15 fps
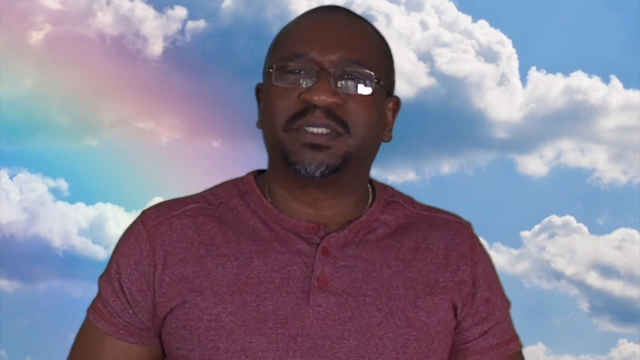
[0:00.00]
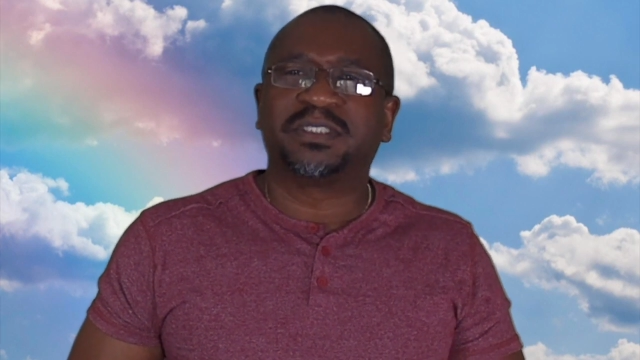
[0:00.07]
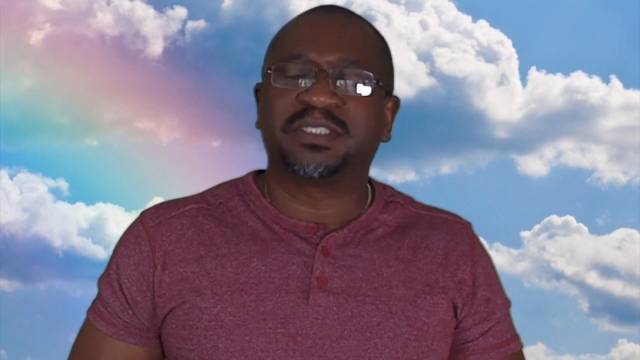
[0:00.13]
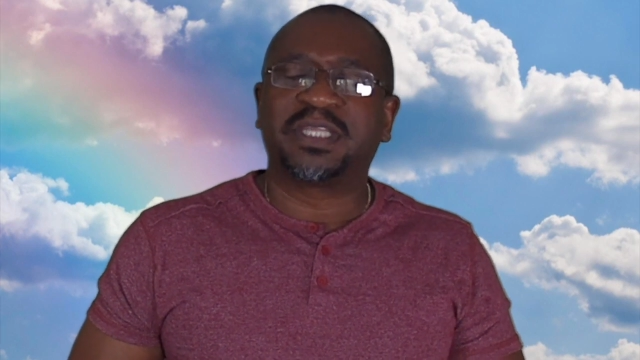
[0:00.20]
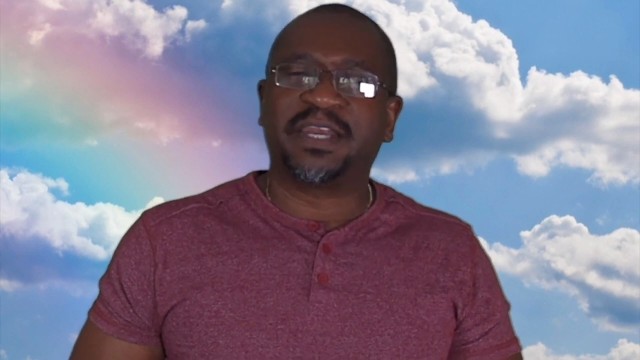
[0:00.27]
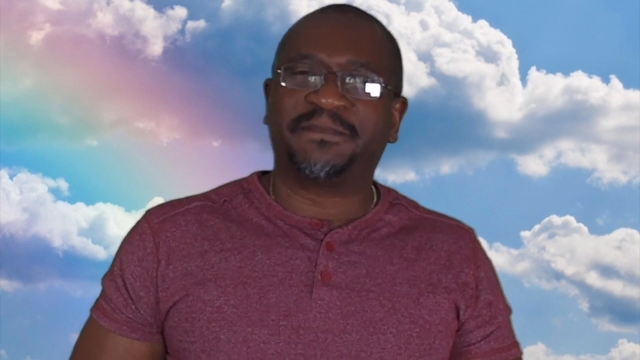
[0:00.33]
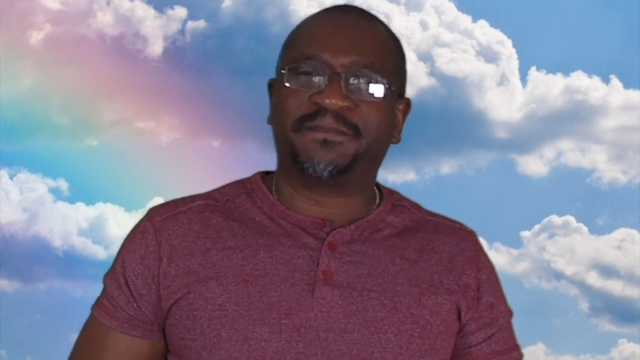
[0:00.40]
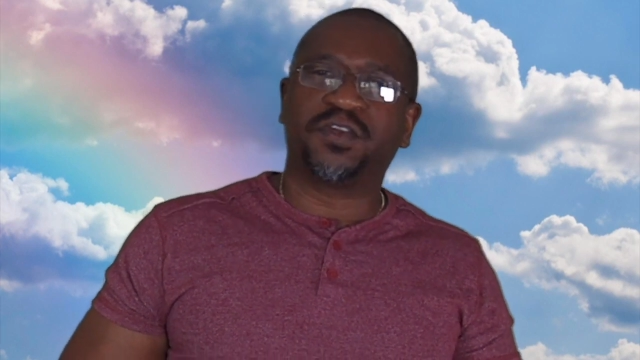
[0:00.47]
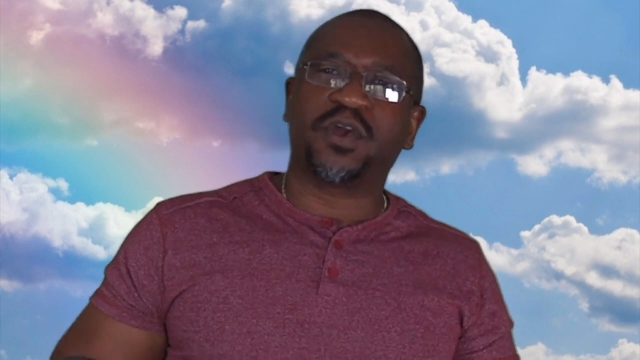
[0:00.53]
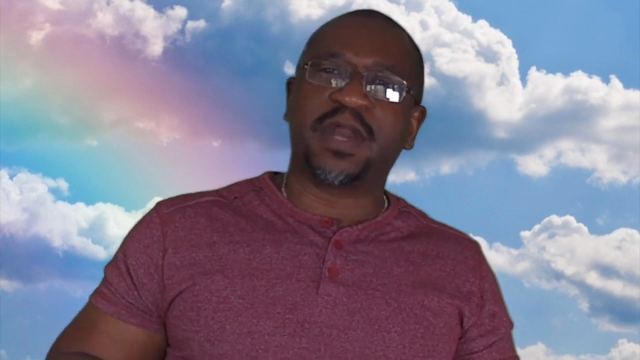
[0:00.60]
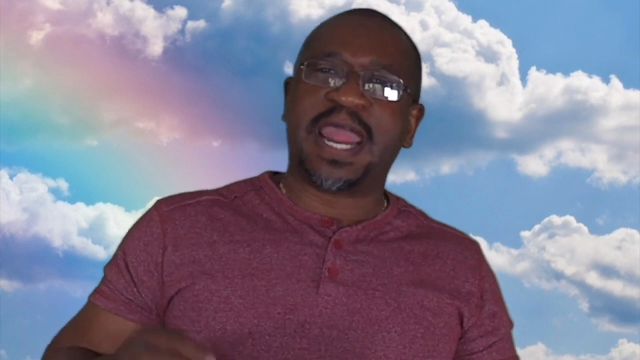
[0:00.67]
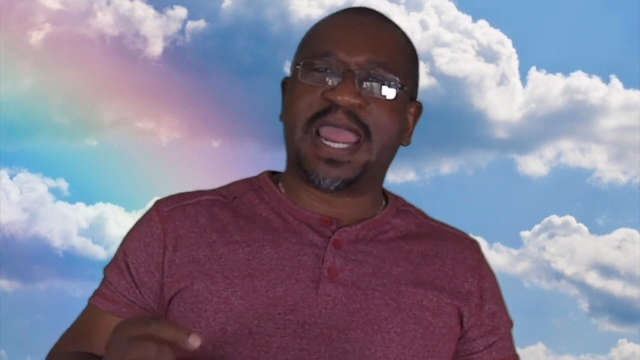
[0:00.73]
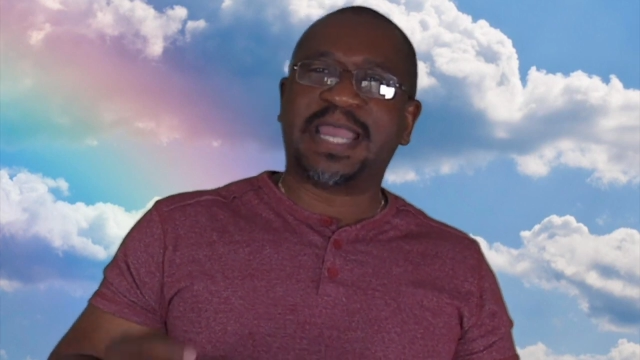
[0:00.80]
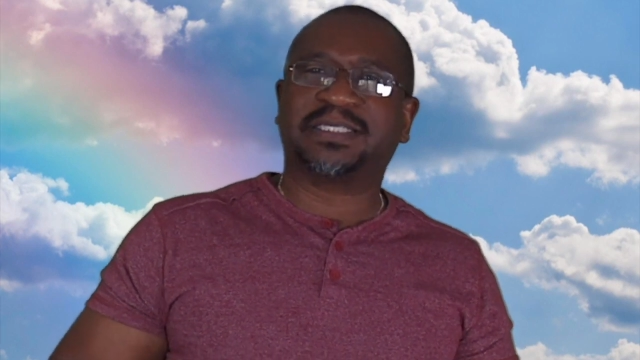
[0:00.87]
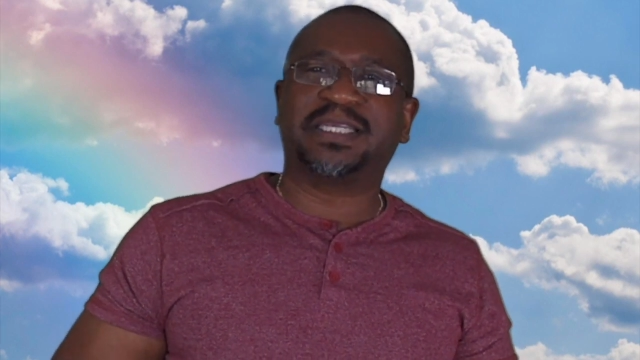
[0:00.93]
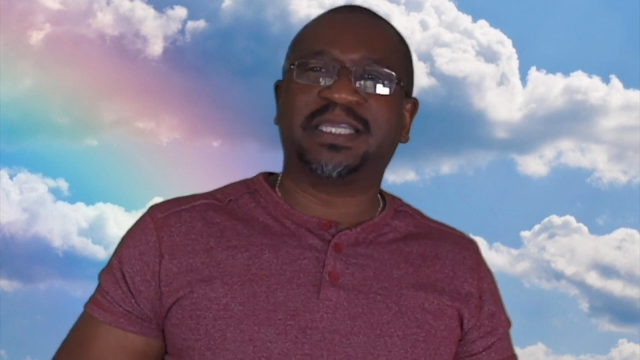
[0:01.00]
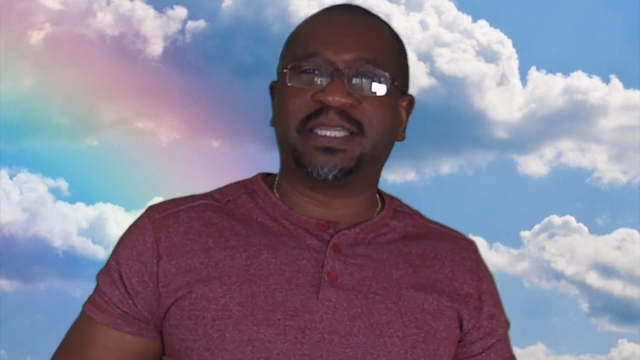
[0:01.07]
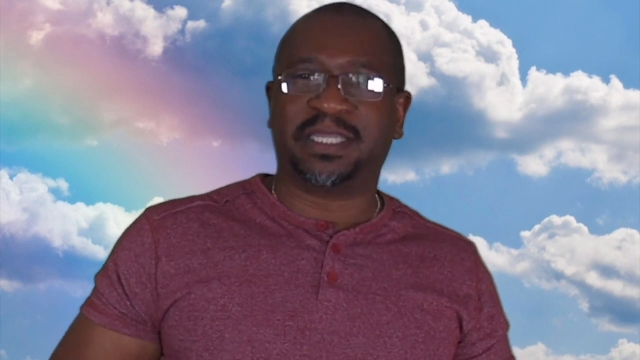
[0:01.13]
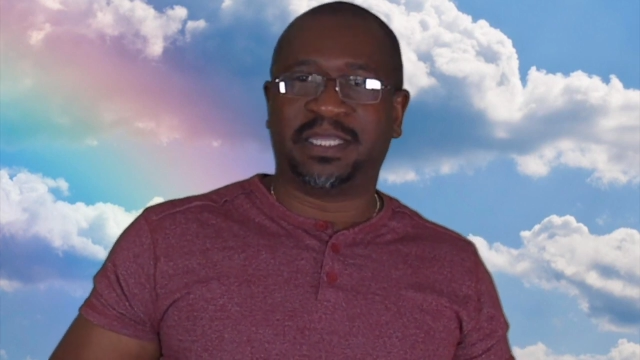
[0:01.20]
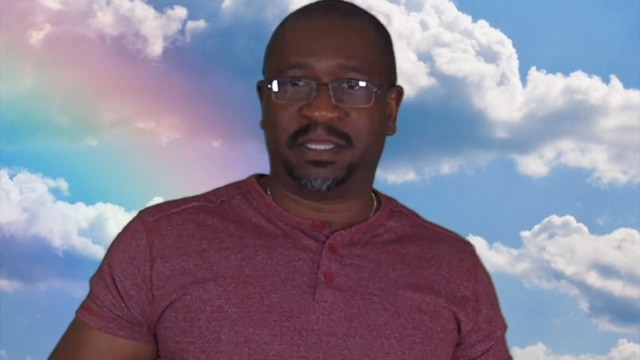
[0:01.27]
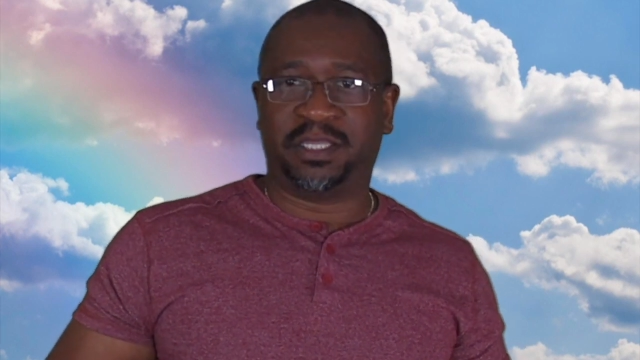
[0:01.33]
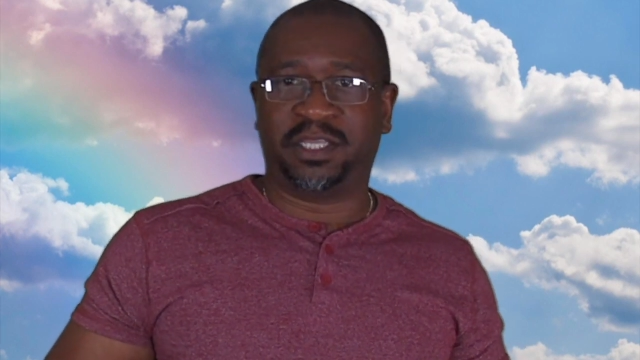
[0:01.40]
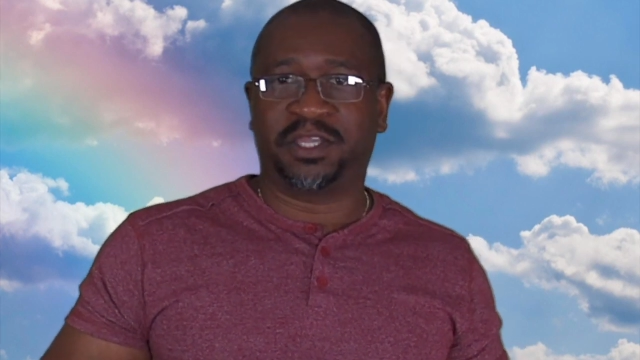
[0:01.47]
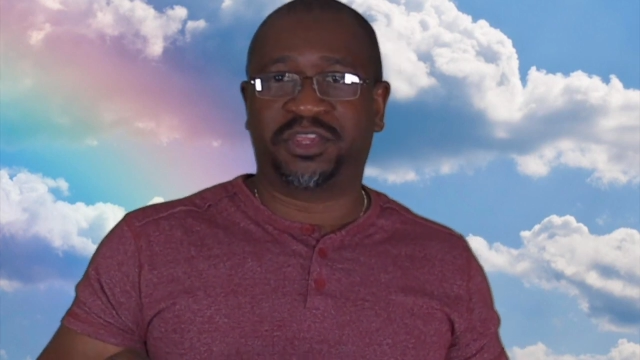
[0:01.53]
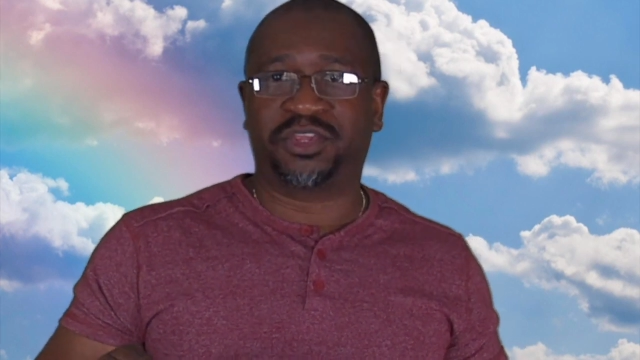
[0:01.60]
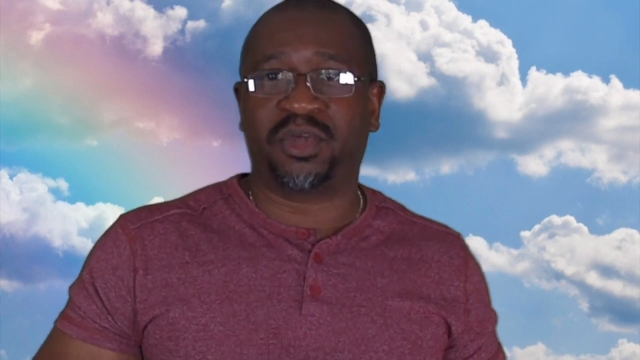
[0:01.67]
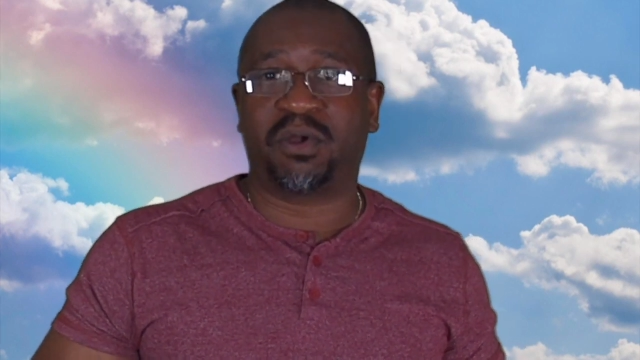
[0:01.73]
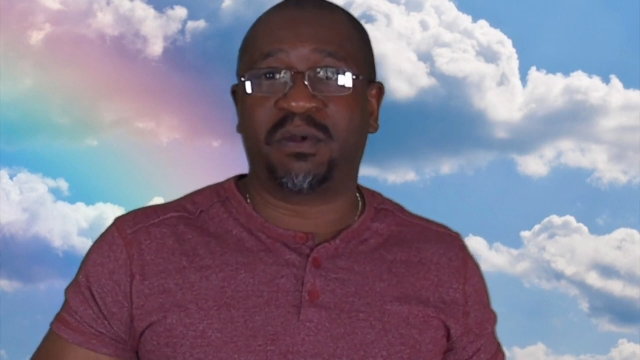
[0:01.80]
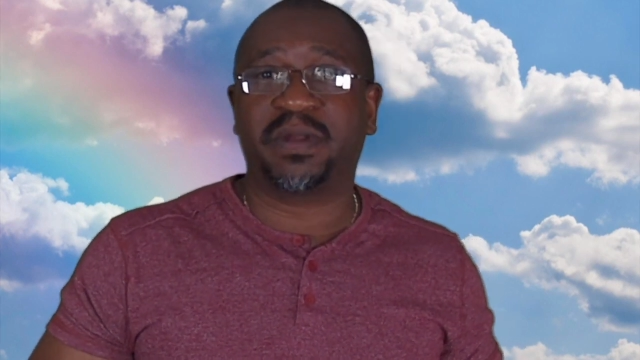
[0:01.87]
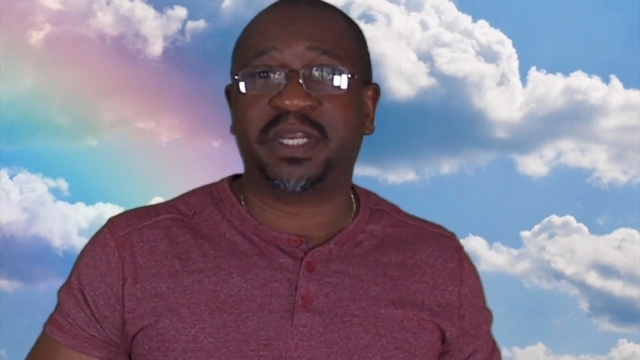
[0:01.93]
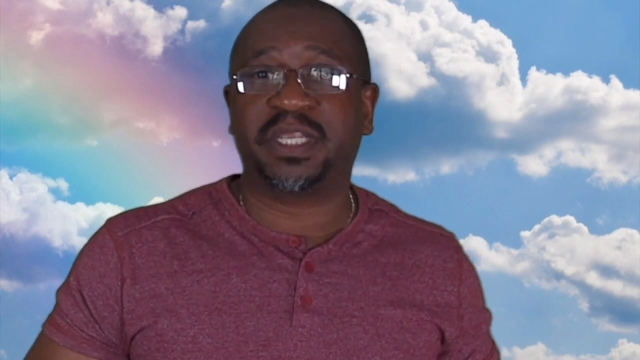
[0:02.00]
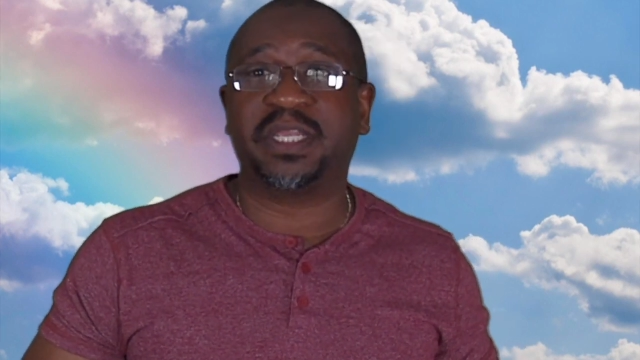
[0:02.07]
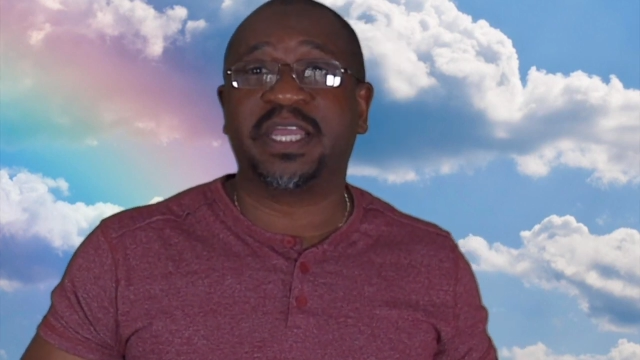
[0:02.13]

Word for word: that if you're acting in the authority